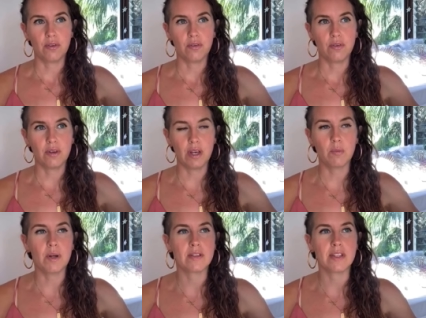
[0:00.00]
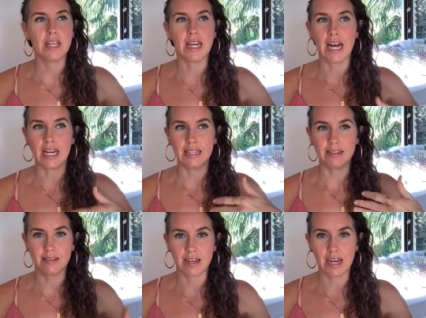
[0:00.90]
it wasn't like I
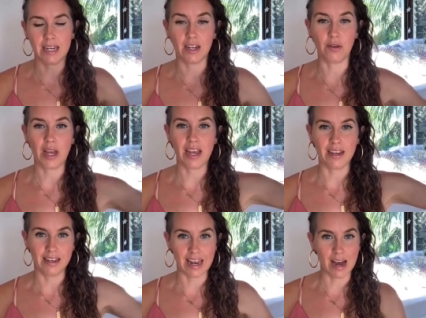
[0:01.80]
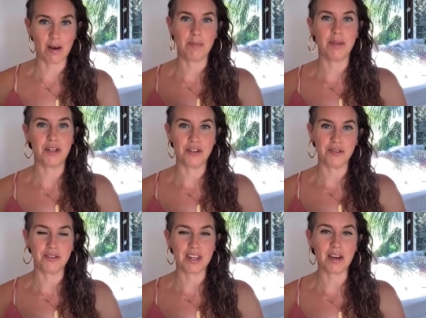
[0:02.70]
decided, okay, now I'm going to do
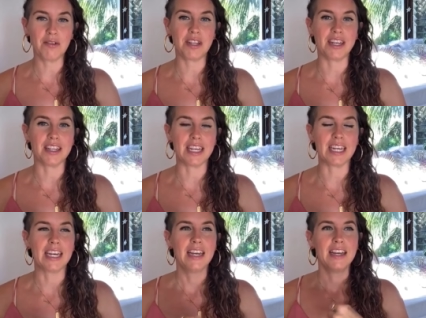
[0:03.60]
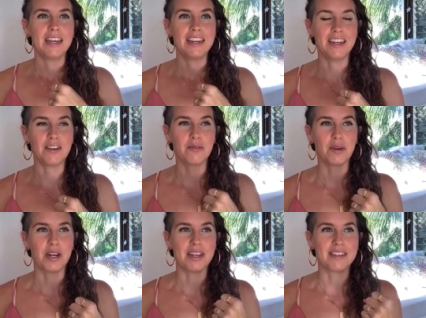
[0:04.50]
sound healing. It
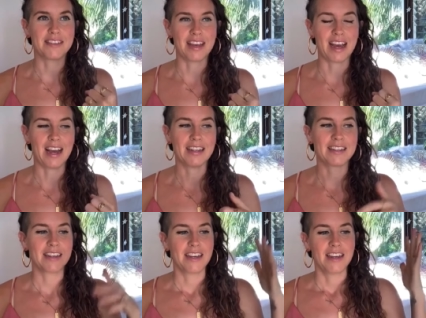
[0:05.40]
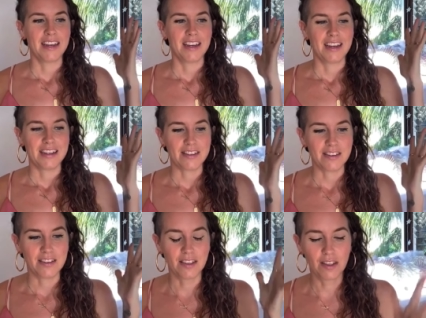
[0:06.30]
was that
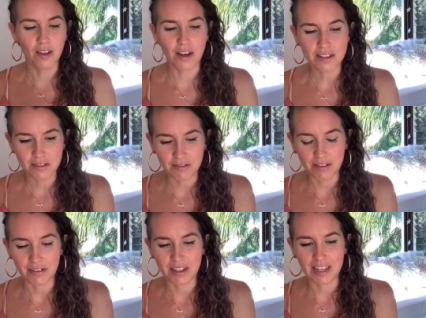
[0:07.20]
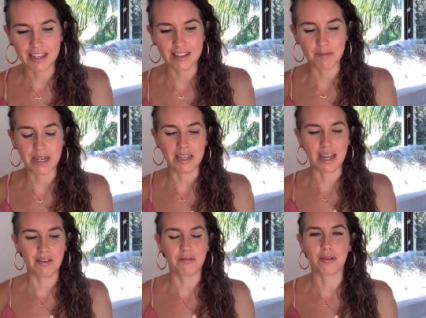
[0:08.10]
lots of different things in my
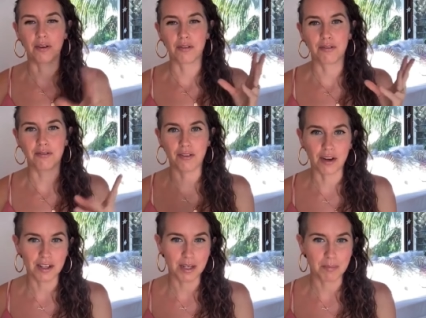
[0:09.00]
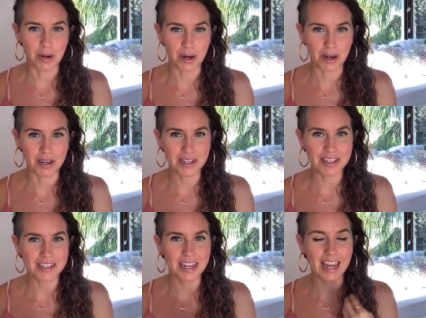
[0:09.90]
life were falling apart,
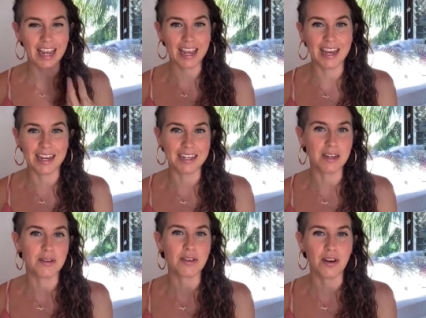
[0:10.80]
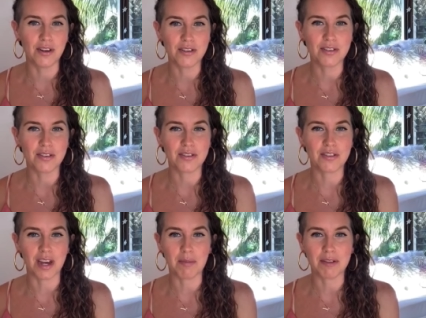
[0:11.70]
and I was also
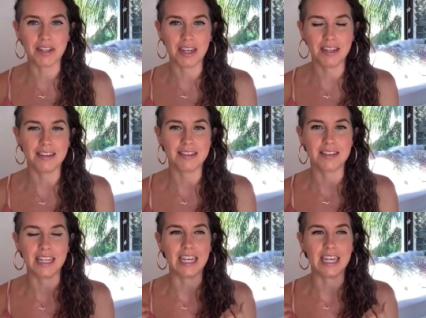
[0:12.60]
simultaneously